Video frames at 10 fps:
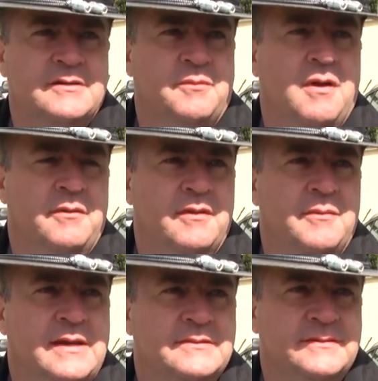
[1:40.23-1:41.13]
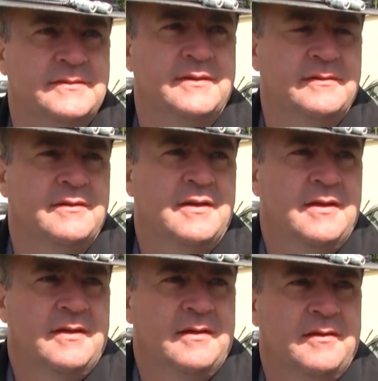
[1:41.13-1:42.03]
is probably the best uh,
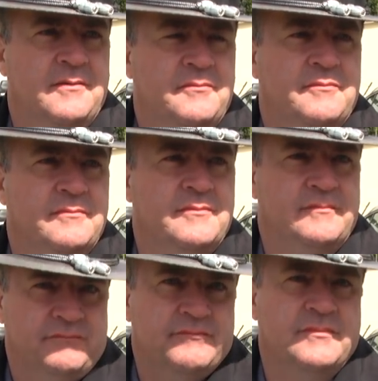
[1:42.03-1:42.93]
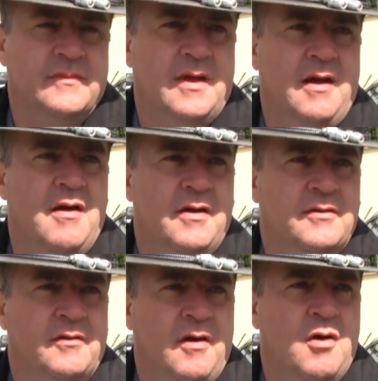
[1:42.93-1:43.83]
uh, area
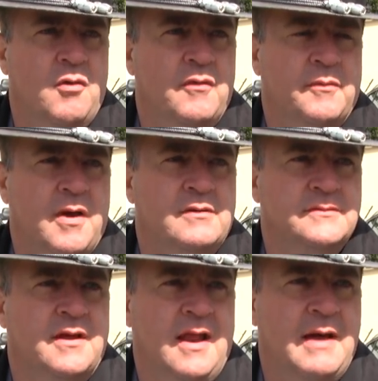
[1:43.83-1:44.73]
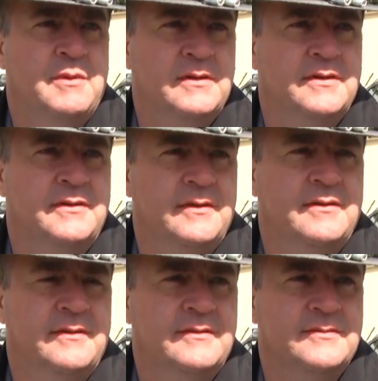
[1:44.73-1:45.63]
to grow because of the climate, and
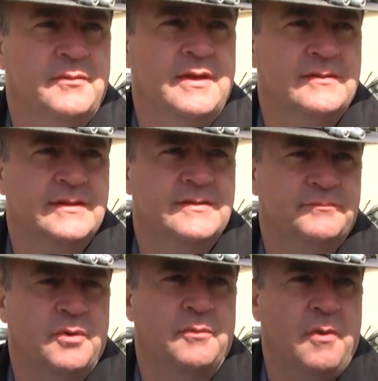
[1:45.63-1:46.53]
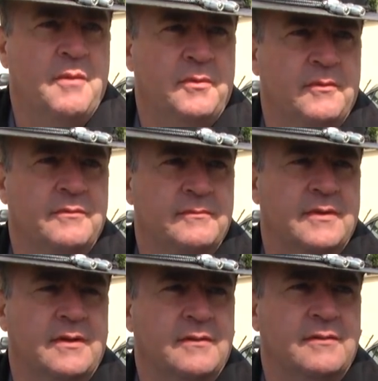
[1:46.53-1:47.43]
uh, so it's, it's a pretty popular
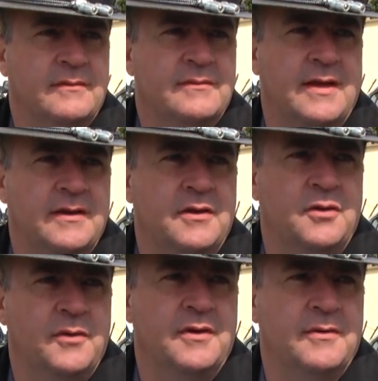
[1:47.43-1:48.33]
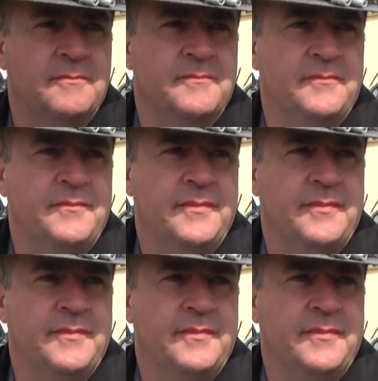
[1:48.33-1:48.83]
uh, thing to do here.